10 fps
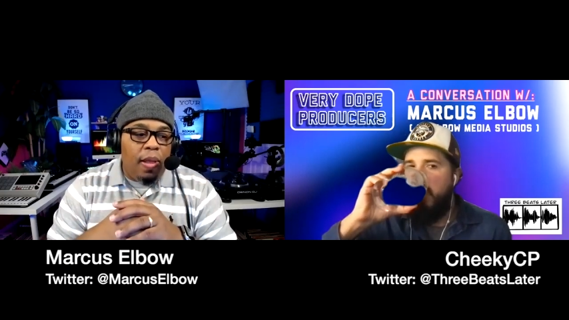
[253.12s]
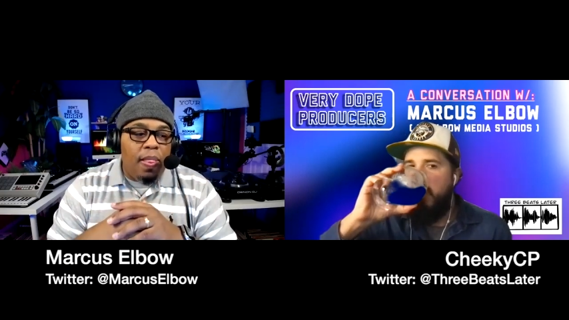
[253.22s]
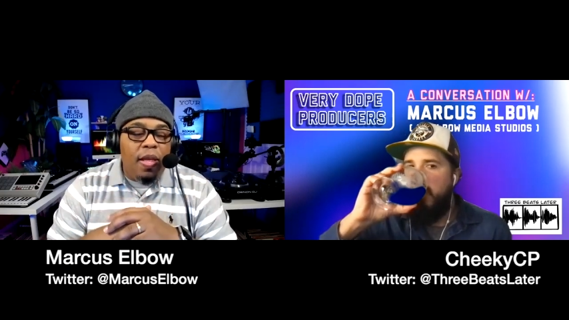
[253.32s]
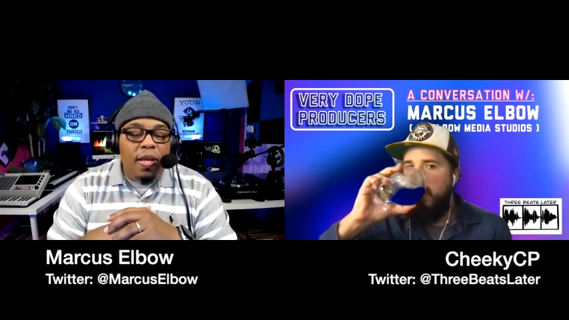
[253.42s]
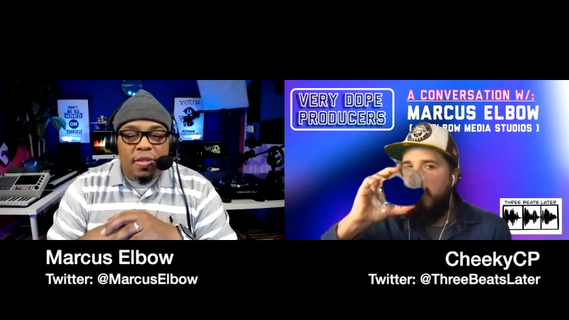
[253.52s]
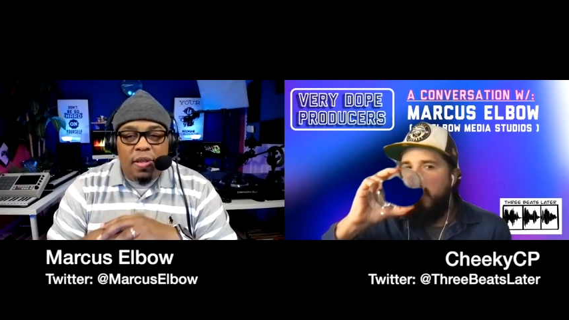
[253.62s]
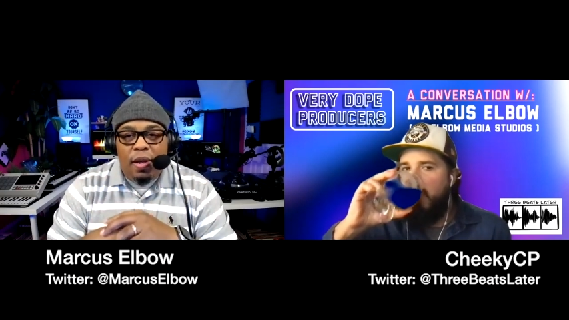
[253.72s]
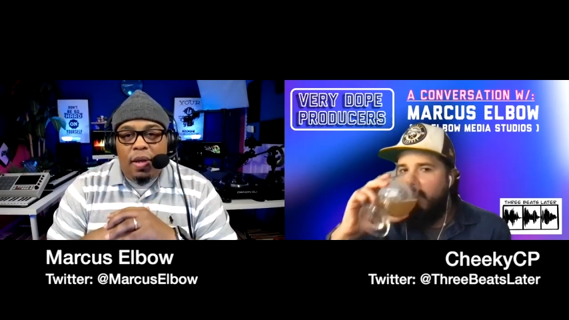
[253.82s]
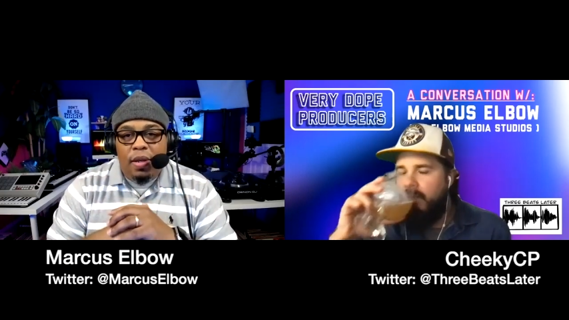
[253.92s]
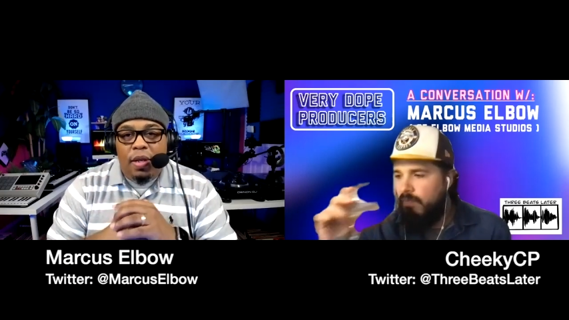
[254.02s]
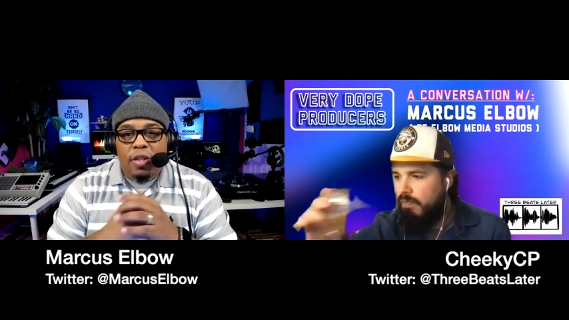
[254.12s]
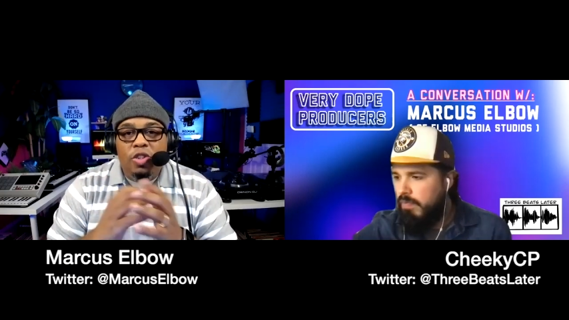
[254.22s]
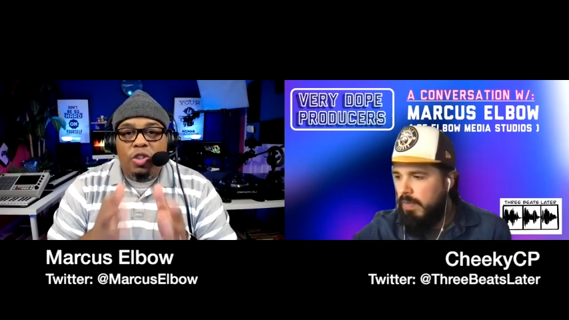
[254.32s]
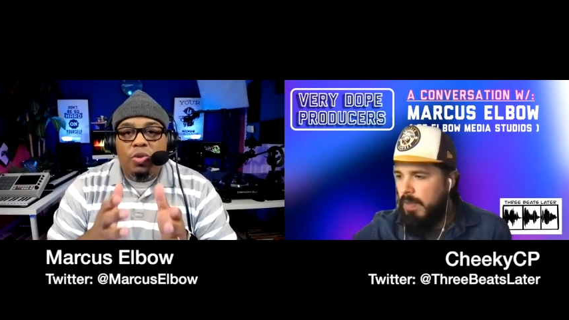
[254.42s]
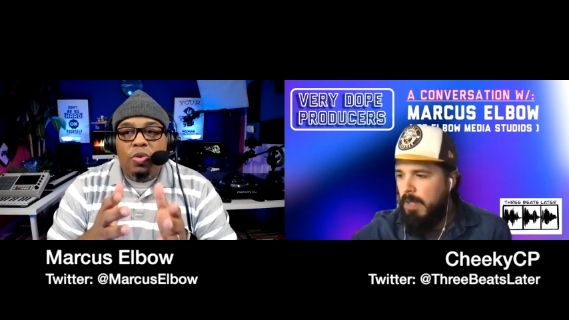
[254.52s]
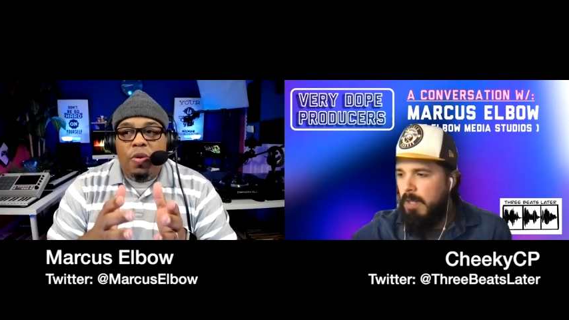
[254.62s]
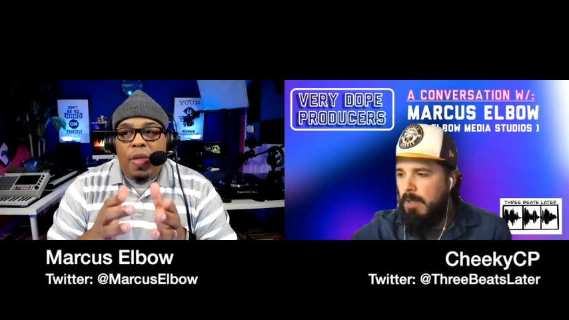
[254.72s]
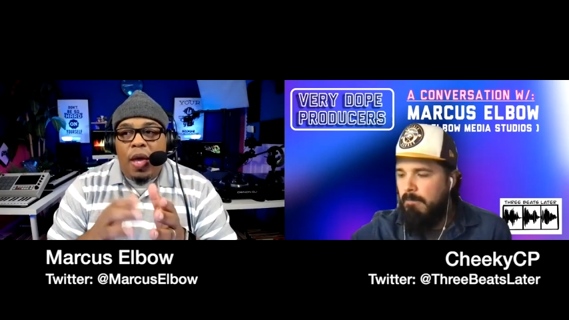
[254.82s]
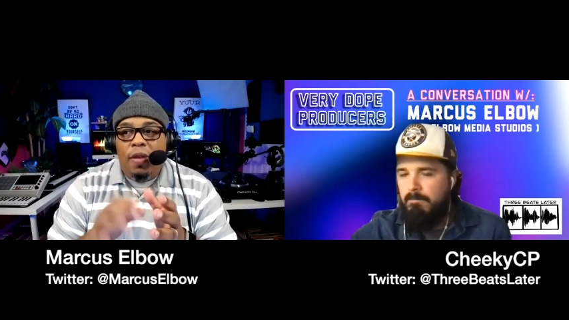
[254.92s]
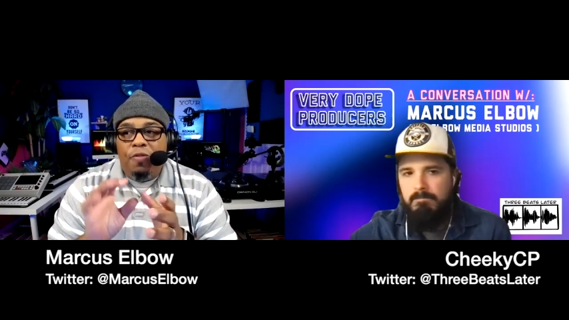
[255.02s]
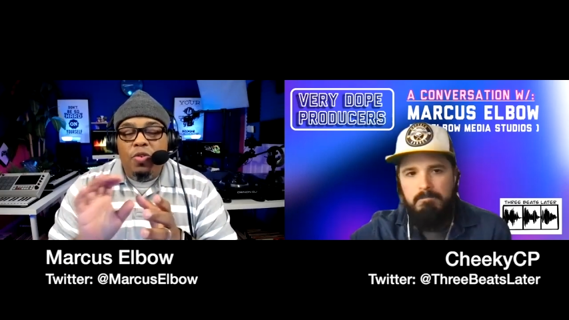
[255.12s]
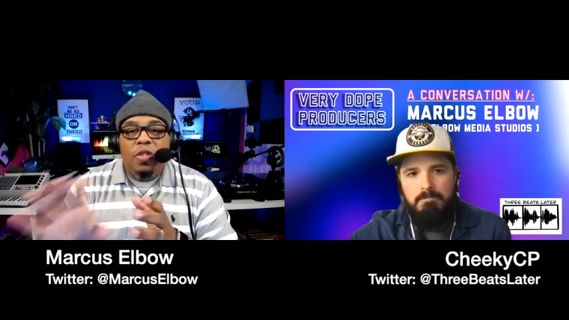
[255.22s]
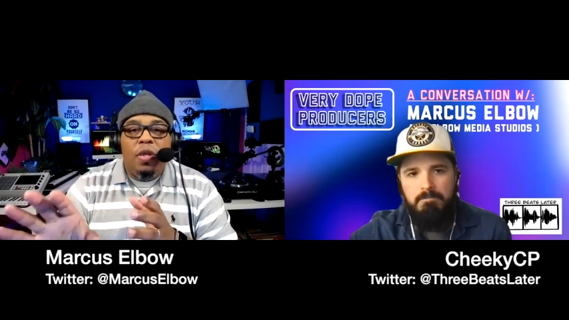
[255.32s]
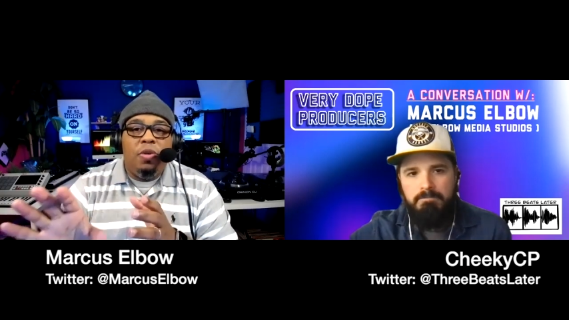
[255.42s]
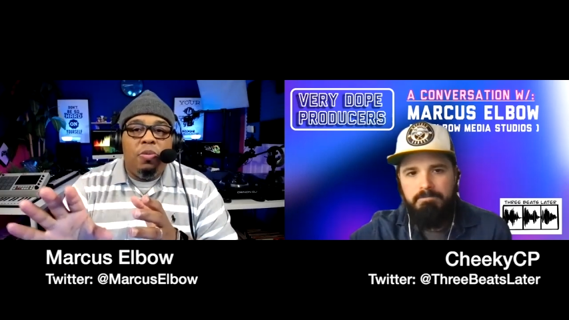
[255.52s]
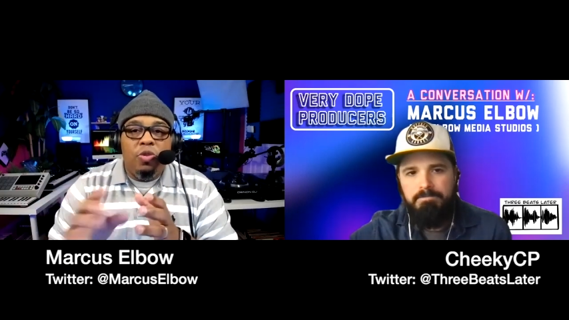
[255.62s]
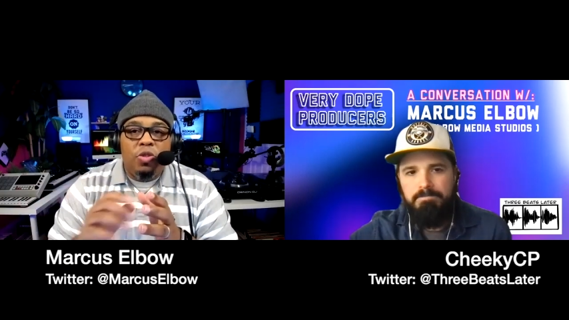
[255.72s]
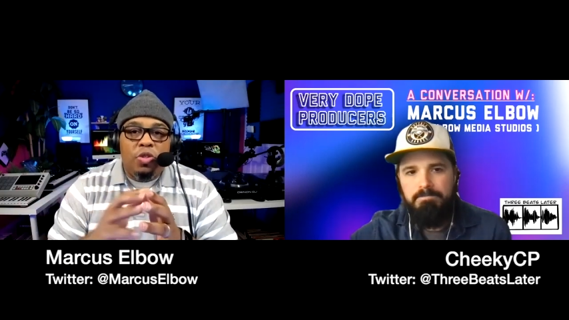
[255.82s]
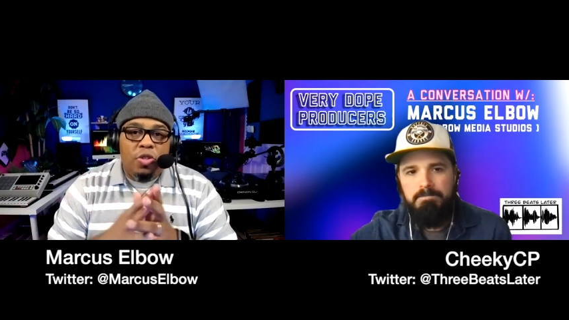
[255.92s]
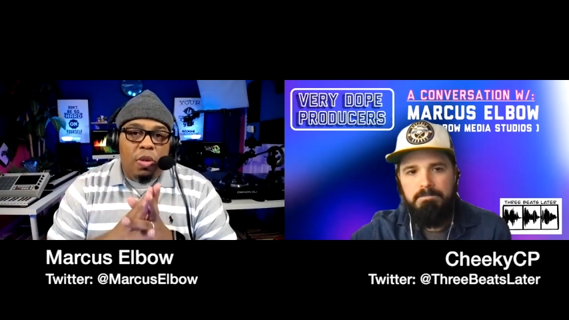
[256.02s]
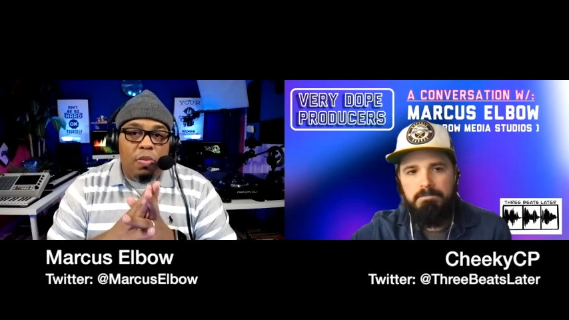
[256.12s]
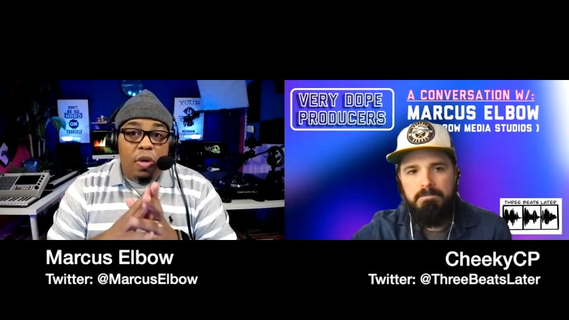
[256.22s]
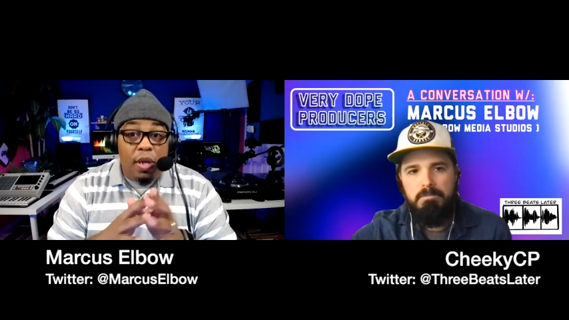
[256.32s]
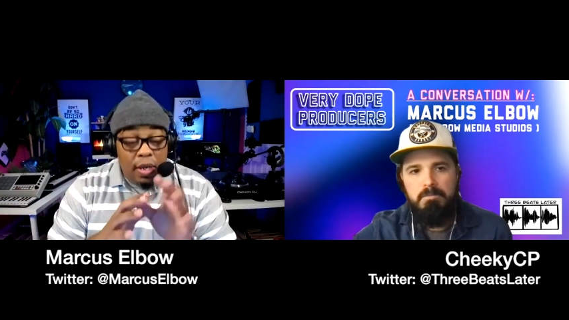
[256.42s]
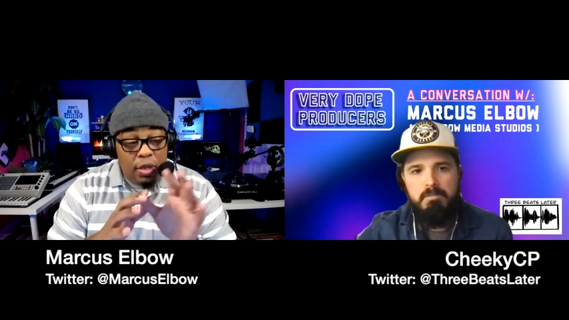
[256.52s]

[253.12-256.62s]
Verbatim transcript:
Speaker 1: least ensure that if you sell your music to someone and they